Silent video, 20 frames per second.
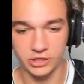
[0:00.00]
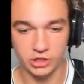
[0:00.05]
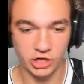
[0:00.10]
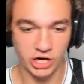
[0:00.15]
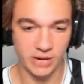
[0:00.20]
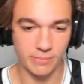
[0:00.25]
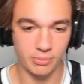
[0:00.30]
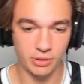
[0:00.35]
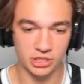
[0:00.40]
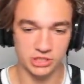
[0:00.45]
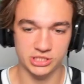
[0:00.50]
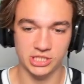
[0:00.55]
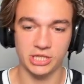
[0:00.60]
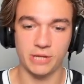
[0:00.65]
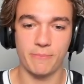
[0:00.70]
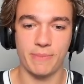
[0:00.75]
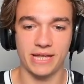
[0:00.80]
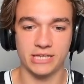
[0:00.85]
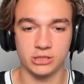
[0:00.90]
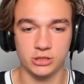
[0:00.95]
going to put us on the
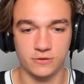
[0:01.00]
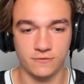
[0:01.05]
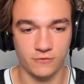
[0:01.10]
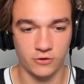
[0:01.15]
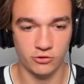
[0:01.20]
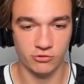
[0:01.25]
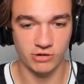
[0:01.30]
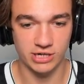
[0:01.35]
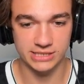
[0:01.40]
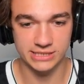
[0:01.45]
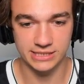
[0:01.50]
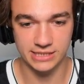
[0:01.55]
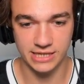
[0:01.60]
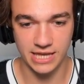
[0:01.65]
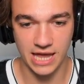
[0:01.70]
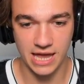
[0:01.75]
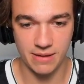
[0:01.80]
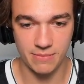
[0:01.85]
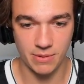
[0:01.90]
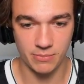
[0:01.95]
bench for the rest of the
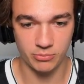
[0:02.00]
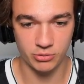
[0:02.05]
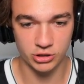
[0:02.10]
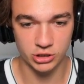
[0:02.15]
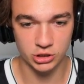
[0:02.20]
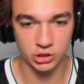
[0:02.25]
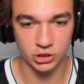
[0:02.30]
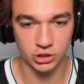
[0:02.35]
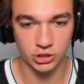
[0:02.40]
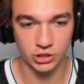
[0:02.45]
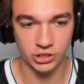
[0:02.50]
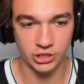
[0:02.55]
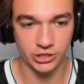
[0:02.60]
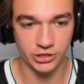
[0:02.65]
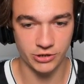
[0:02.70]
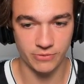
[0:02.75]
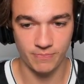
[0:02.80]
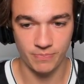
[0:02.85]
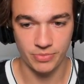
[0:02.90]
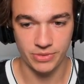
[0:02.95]
game, I'm pretty sure
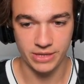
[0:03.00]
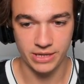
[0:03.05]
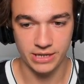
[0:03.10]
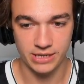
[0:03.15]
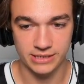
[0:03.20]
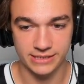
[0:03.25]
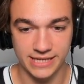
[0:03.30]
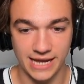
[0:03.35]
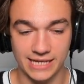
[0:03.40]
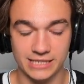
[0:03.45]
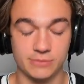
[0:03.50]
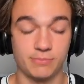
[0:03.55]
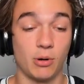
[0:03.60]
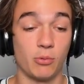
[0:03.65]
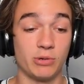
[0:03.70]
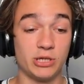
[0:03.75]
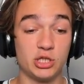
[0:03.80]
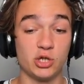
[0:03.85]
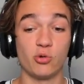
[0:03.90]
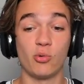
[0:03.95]
here. Yes, but
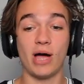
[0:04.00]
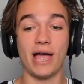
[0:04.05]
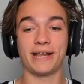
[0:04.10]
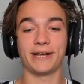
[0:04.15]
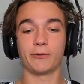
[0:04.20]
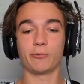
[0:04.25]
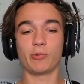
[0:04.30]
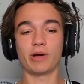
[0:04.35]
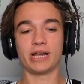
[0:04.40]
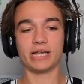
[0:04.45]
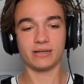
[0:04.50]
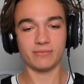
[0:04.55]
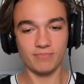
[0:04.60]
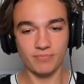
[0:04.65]
we do end up winning